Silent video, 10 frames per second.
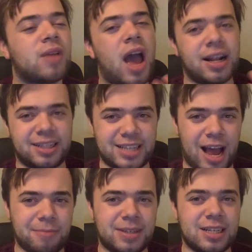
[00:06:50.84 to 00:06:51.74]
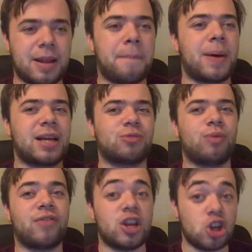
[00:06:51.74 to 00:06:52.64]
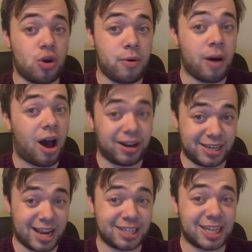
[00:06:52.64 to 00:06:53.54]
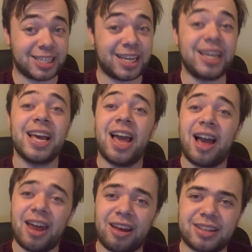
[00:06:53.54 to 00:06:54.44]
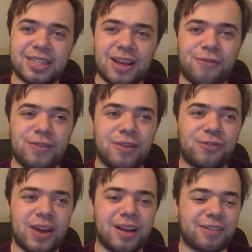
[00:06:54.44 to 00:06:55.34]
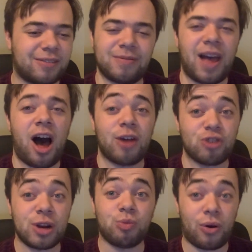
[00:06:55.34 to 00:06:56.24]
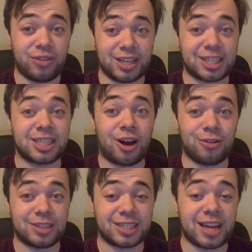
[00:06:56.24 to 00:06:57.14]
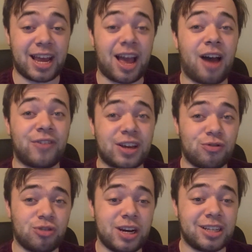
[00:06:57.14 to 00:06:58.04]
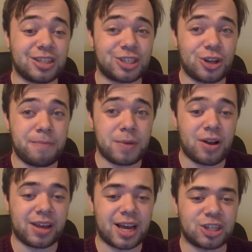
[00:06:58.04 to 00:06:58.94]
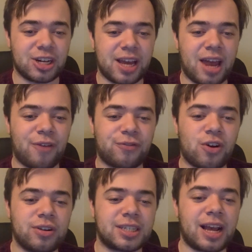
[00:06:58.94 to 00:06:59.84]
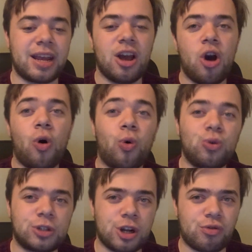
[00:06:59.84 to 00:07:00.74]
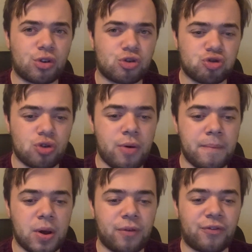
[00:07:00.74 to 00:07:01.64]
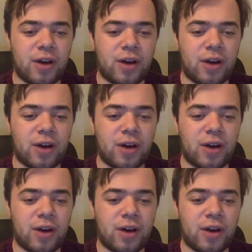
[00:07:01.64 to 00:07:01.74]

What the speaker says: adapted the best with a new identity. And I definitely think, I really want this style to stay. I think it really does suit Burnley, actually. And I've got to say, also the recruitment